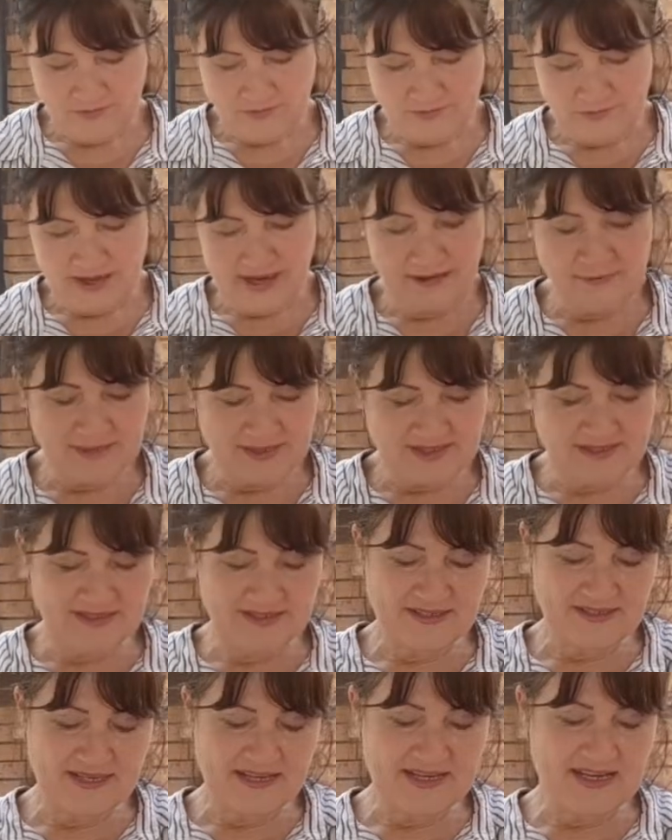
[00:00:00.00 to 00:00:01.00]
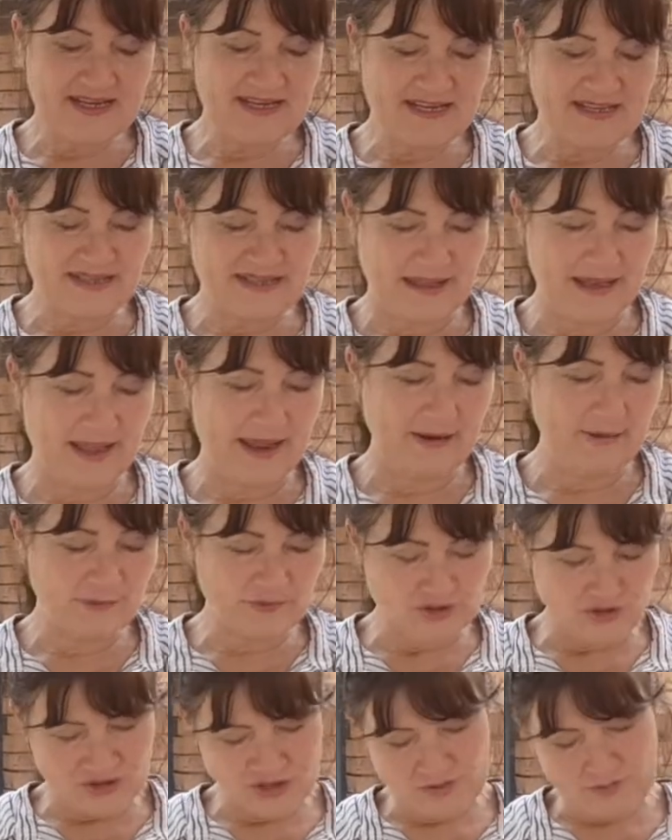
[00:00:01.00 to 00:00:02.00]
how he's sitting, he is
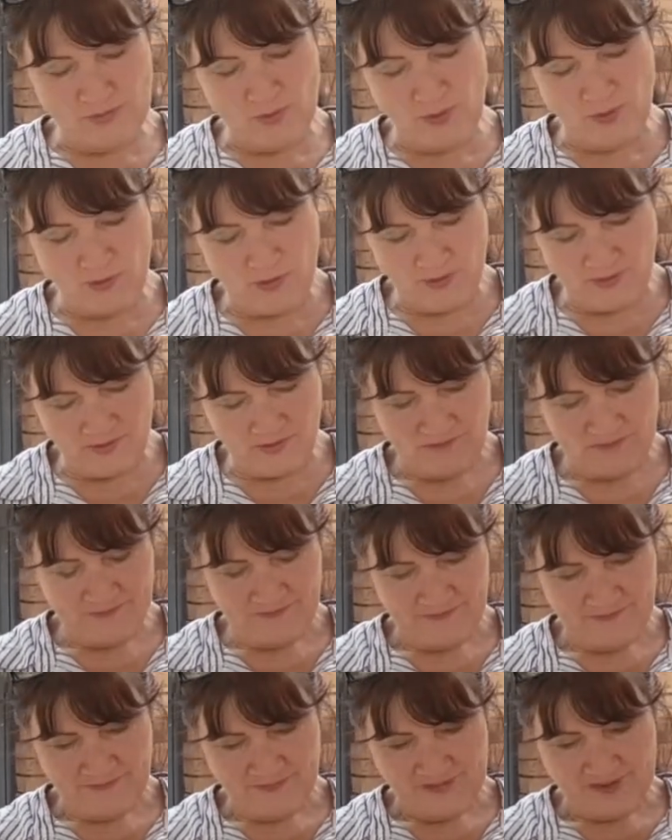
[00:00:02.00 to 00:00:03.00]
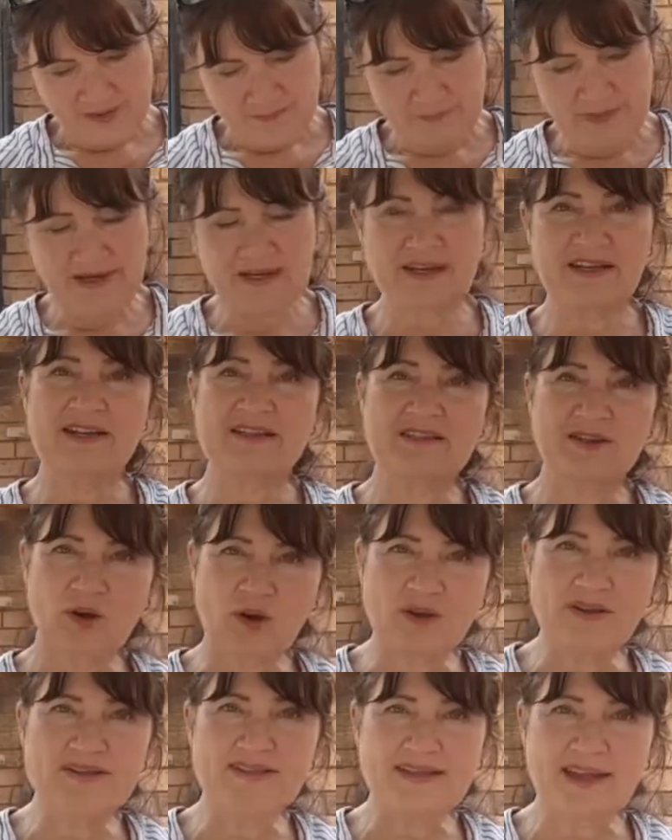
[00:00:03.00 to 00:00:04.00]
lounging more. But it is a
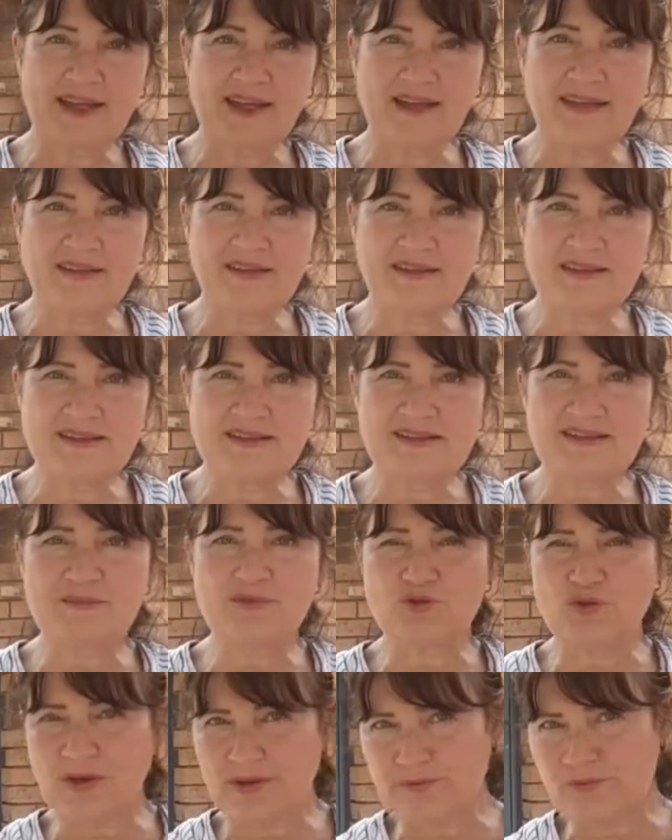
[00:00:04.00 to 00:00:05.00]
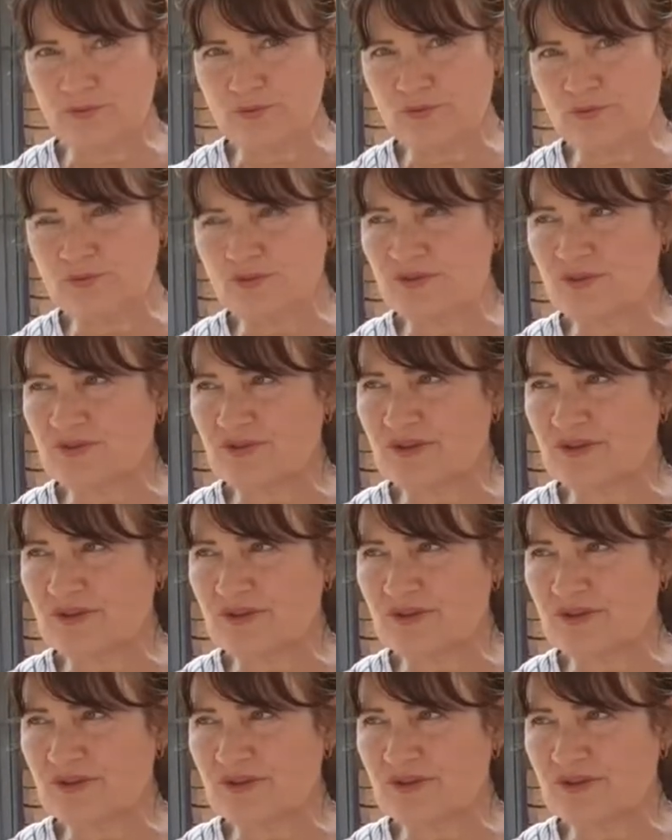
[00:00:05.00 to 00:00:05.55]
hot day. He's travelled.